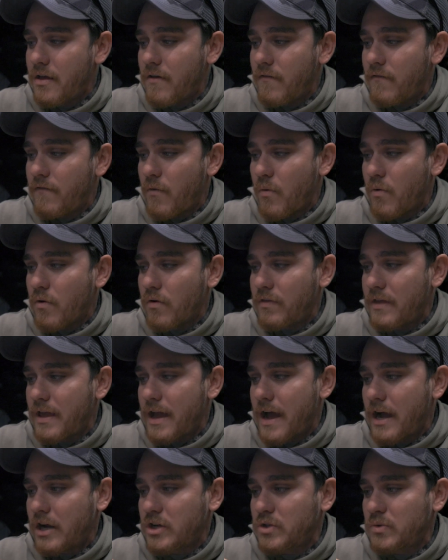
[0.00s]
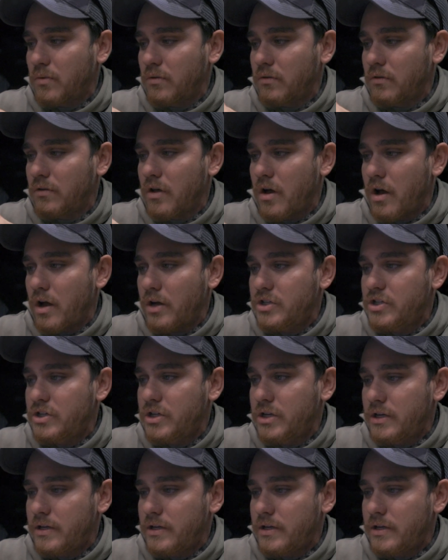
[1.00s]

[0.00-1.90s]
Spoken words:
for the actual launch.